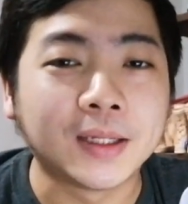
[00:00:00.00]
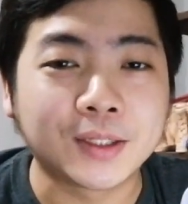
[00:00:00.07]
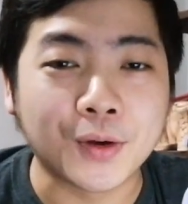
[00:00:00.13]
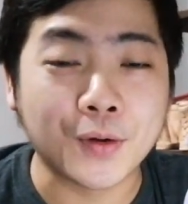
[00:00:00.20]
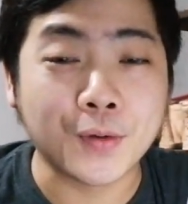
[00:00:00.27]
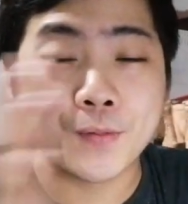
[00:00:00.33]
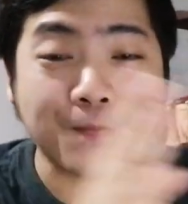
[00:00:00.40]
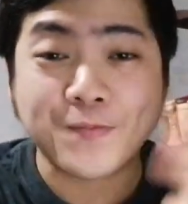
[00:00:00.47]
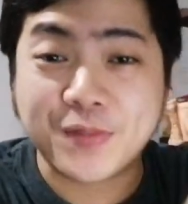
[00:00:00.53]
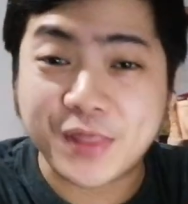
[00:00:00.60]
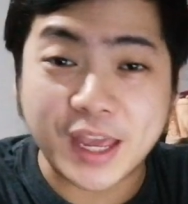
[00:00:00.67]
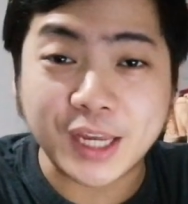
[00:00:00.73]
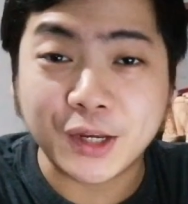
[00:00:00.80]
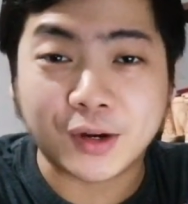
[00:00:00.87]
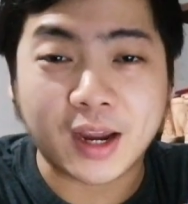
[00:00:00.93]
So
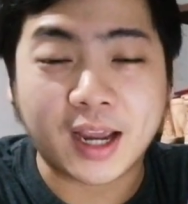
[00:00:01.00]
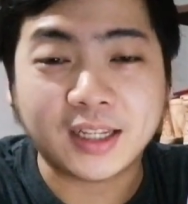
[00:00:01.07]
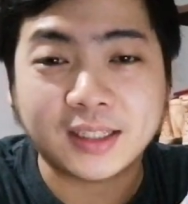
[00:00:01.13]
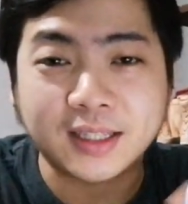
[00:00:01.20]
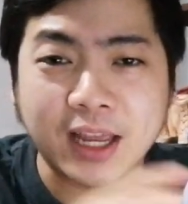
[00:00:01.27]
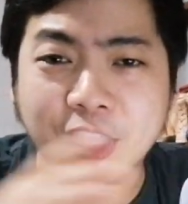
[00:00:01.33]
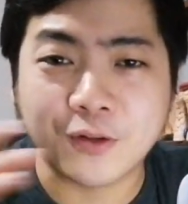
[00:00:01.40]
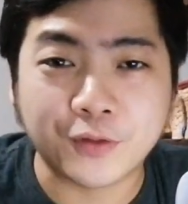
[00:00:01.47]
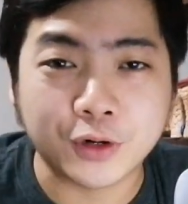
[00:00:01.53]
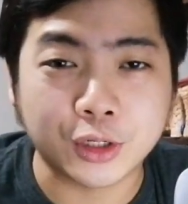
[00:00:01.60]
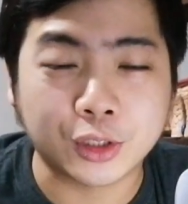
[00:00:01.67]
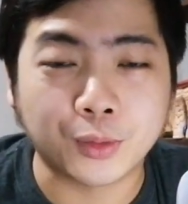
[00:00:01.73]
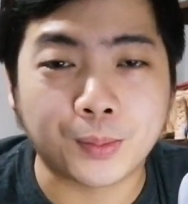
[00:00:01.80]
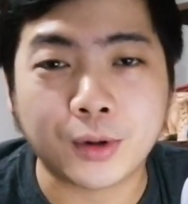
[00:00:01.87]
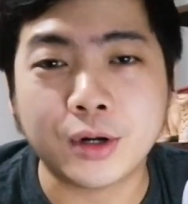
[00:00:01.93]
thank you guys, thank you for the
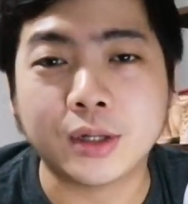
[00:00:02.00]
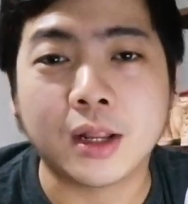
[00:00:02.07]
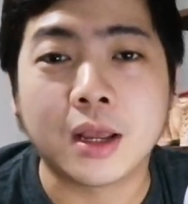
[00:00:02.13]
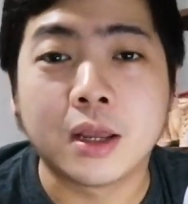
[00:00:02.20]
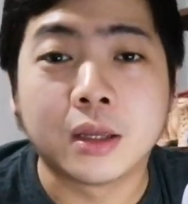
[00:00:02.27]
support.